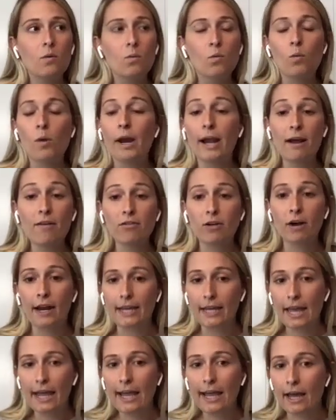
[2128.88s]
whenever
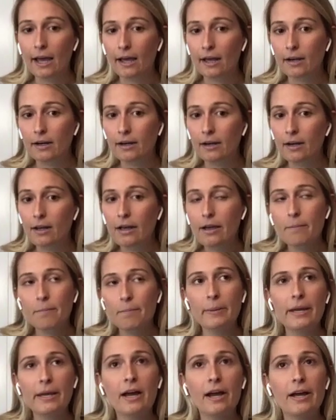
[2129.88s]
I can,
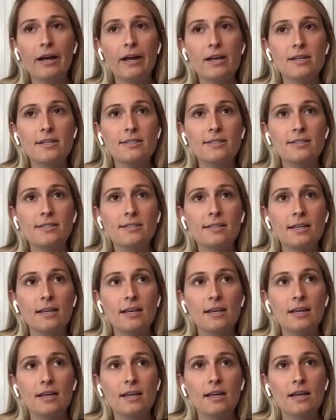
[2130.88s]
because,
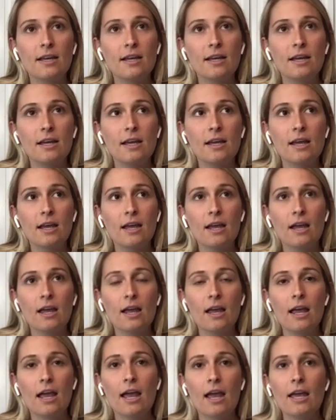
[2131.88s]

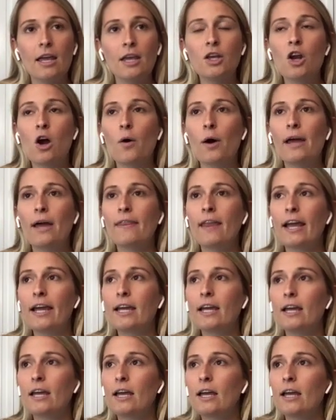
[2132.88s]
you know, and
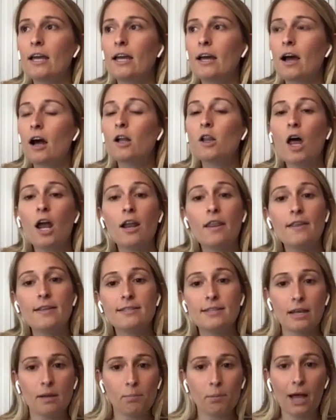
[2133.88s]
like a lot of
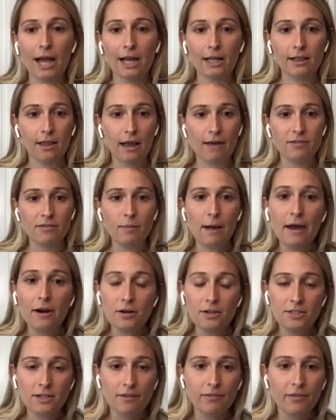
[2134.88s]
this like Black Lives
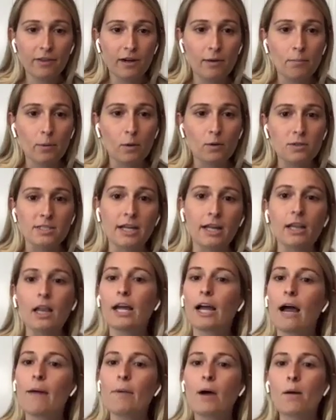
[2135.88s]
Matter stuff that I'm posting,
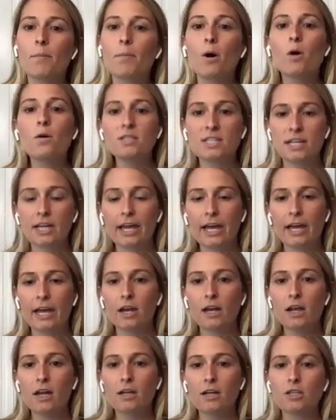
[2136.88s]
like, I'm not posting it
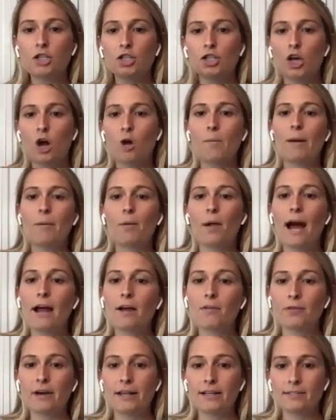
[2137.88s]
to show my
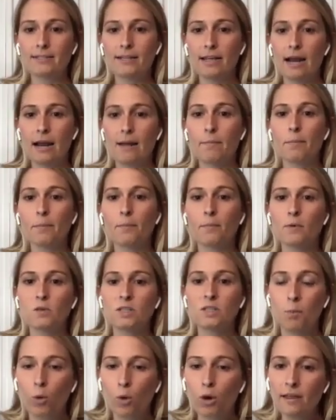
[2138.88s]
Black friends that I'm
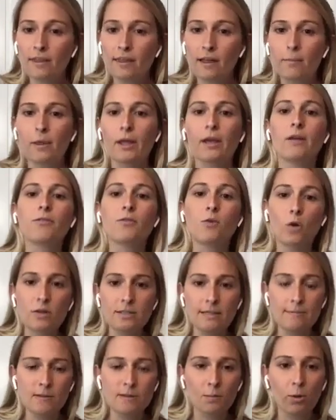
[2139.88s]
supporting them. Like, of
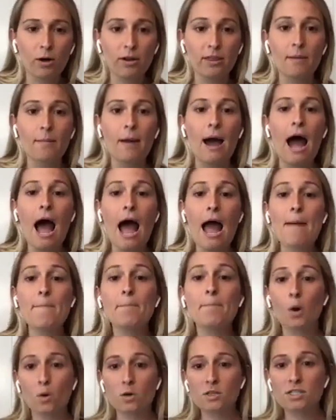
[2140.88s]
course I'm supporting them.
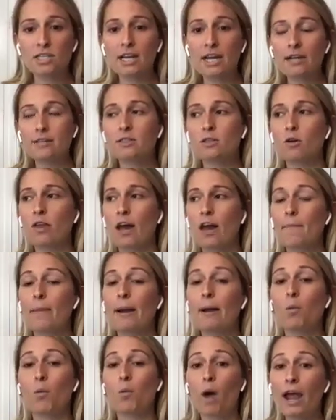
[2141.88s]
I'm posting it so that
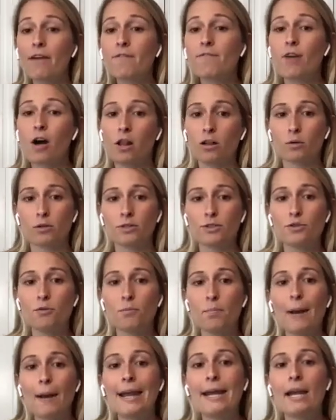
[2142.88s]
my white followers
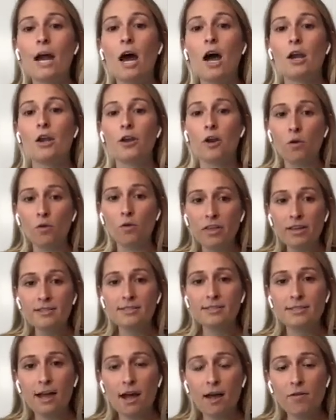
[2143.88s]
who might not know
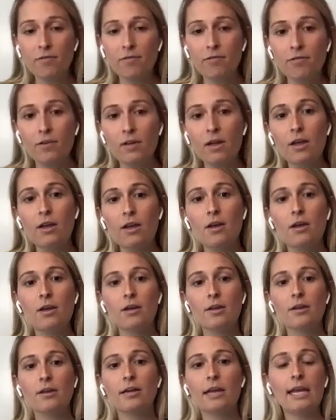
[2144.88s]
this stuff
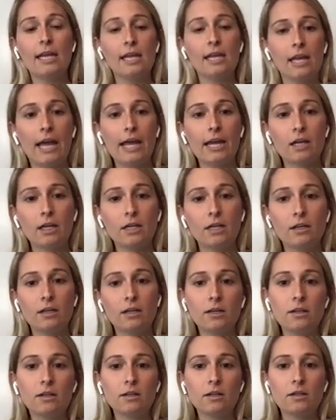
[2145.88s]
can like
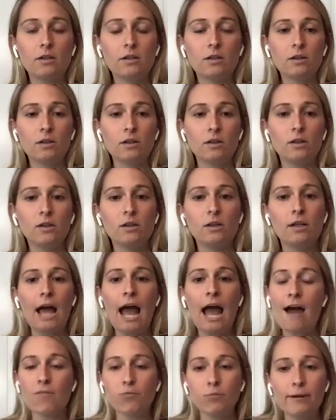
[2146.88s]

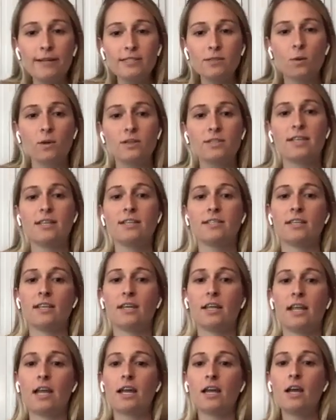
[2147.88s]
have resources
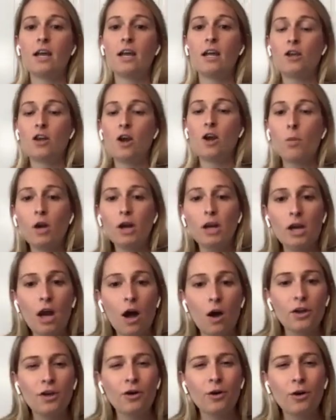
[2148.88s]
and like know where to
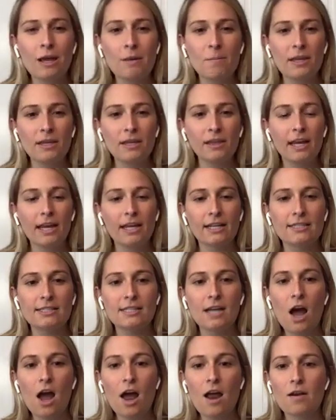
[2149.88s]
go. You know what I mean? Like,
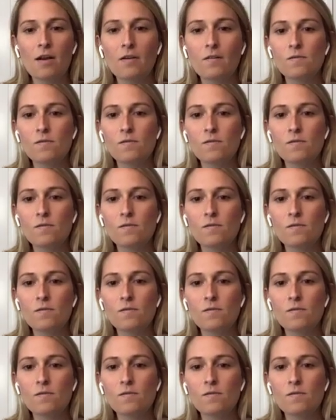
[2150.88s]
it's not,